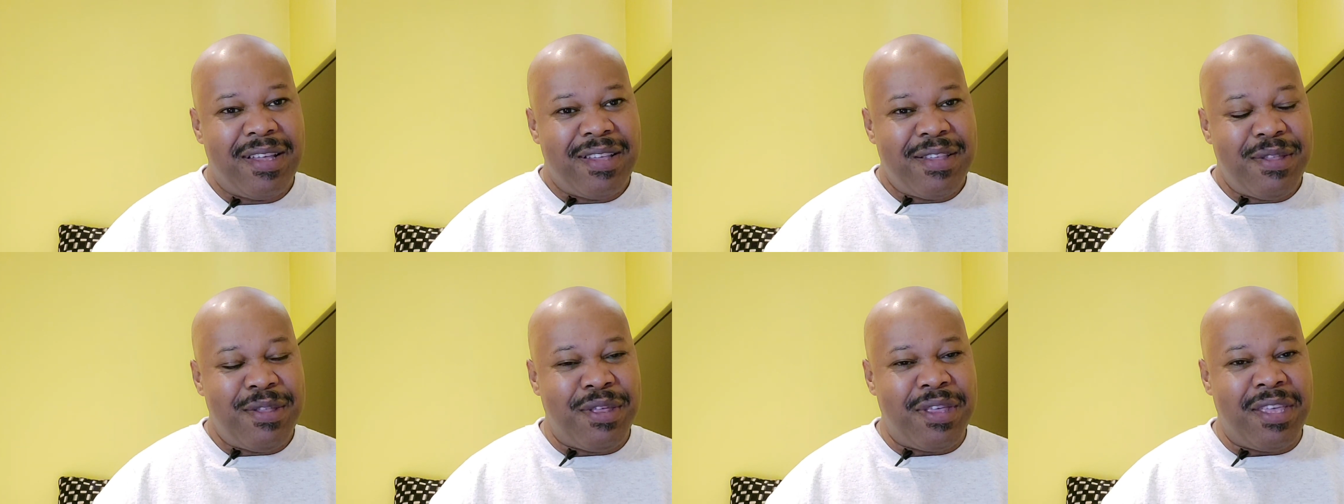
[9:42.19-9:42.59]

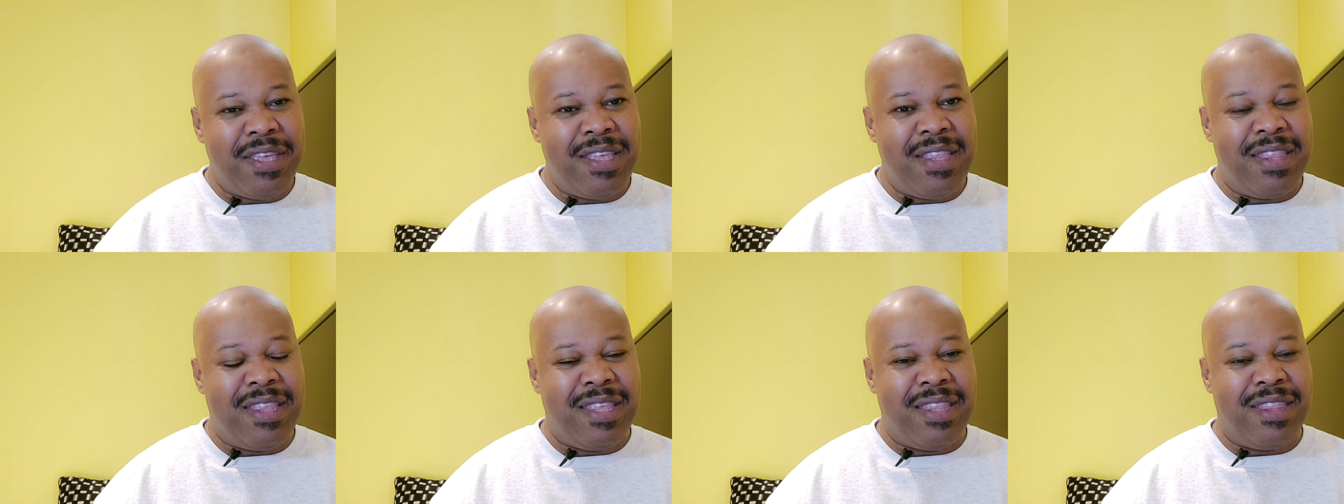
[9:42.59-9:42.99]

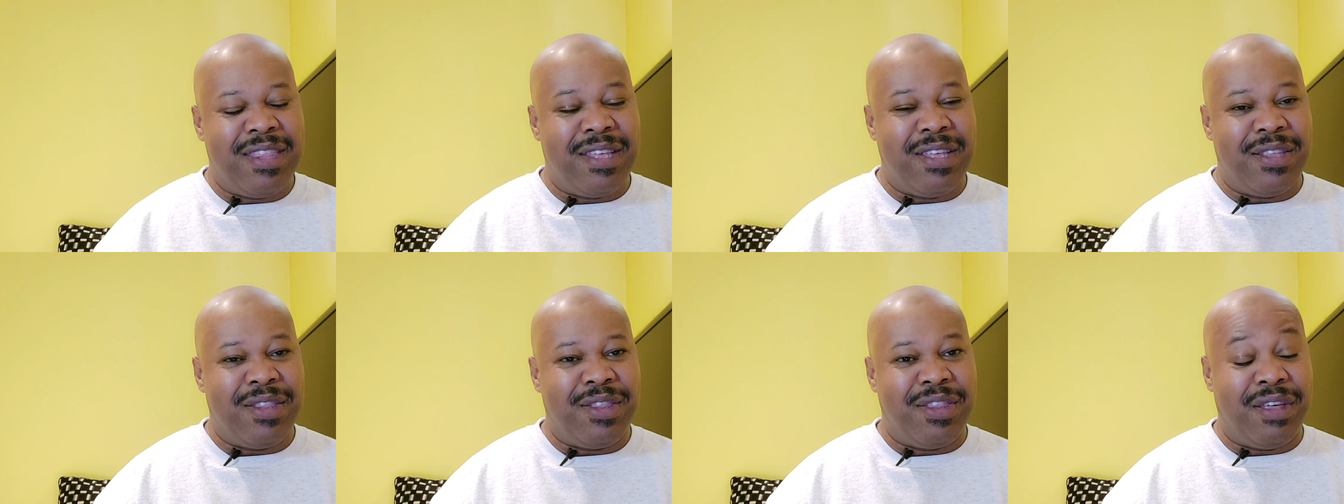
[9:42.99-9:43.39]

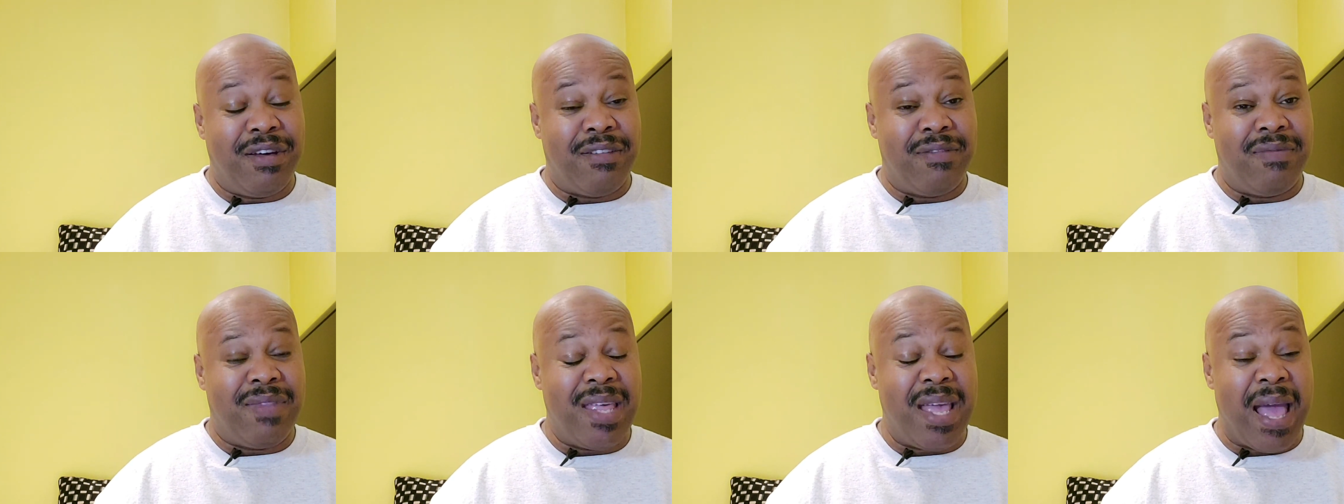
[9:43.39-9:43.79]

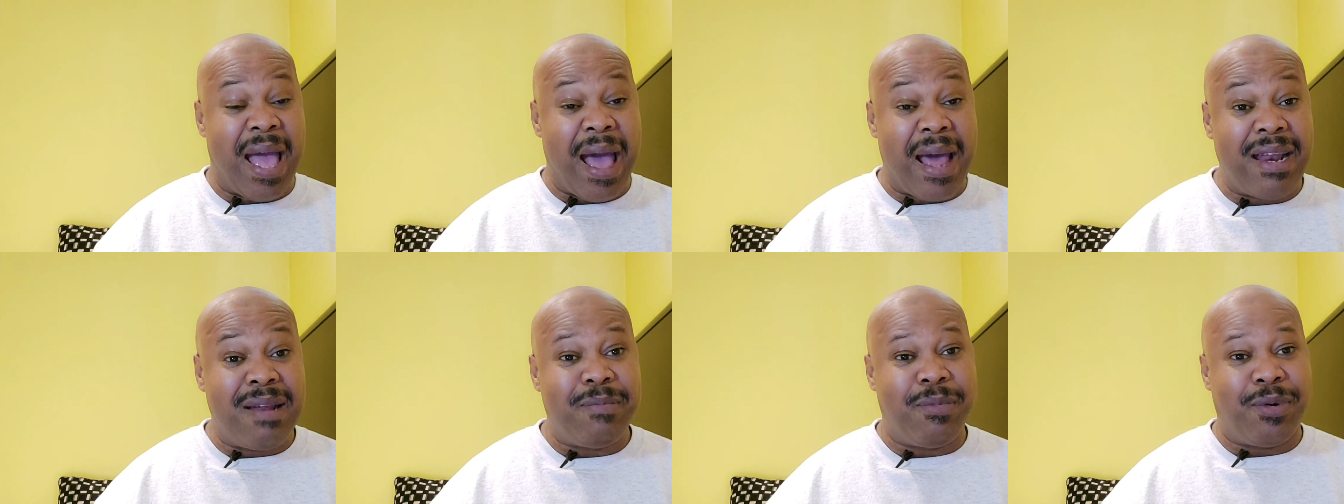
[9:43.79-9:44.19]
the
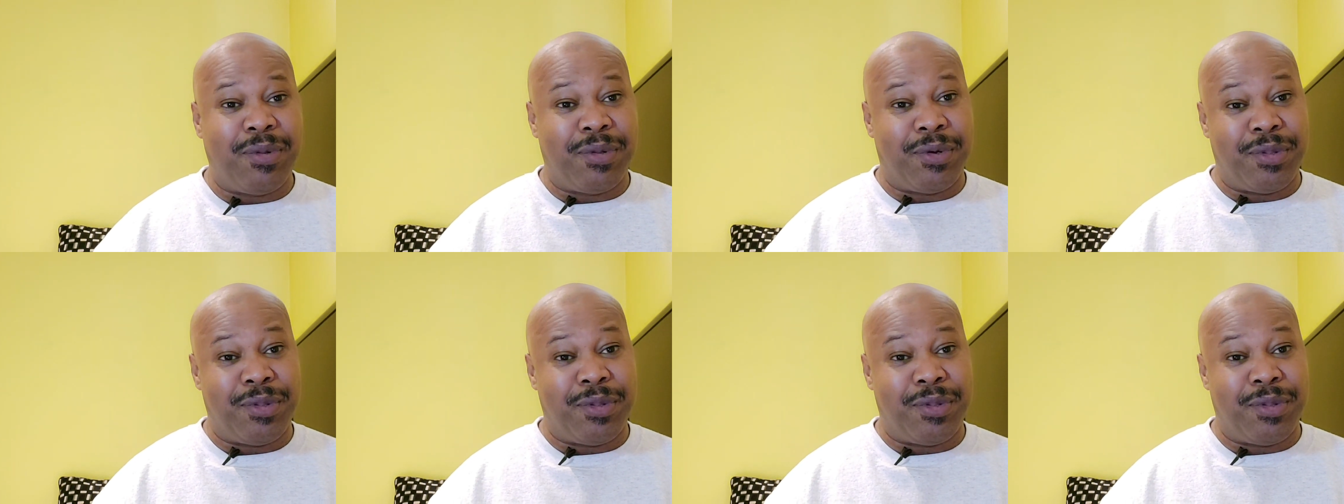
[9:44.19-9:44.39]
animal